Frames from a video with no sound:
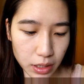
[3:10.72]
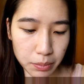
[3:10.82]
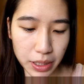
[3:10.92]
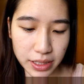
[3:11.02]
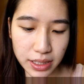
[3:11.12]

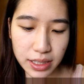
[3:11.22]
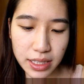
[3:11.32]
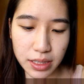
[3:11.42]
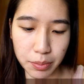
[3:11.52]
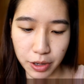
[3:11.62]
I'm pleasantly
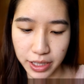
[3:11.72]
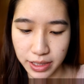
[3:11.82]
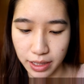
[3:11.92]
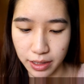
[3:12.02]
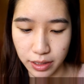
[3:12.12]
surprised
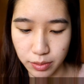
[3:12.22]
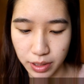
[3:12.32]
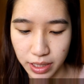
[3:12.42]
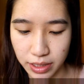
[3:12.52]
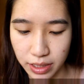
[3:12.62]
that this
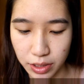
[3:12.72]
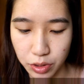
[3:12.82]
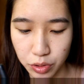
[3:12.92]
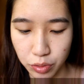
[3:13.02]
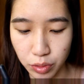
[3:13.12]
one
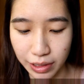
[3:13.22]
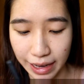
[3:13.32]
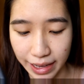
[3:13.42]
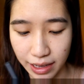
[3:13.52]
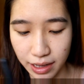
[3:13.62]
isn't too
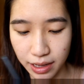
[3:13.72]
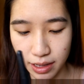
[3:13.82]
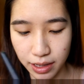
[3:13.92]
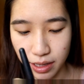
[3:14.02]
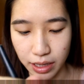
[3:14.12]
light
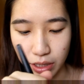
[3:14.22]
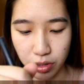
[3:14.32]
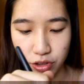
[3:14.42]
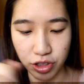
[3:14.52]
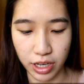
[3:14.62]

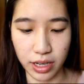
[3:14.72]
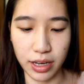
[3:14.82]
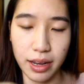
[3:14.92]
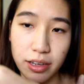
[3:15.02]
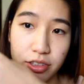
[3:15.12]
in shade.
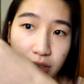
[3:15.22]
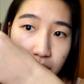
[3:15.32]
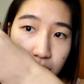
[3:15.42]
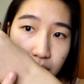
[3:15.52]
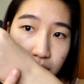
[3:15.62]
It
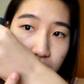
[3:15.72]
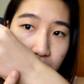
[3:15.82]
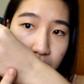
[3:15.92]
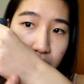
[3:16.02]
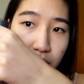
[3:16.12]
actually
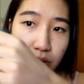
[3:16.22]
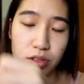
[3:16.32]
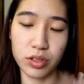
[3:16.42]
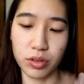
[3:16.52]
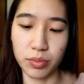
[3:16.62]

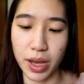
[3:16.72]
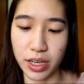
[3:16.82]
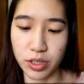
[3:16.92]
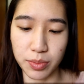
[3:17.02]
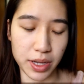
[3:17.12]
looks to
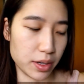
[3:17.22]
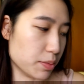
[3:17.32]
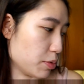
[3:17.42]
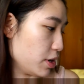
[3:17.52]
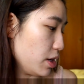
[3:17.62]
match me
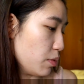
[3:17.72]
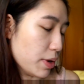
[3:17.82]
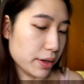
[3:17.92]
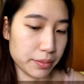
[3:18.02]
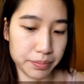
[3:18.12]
pretty well.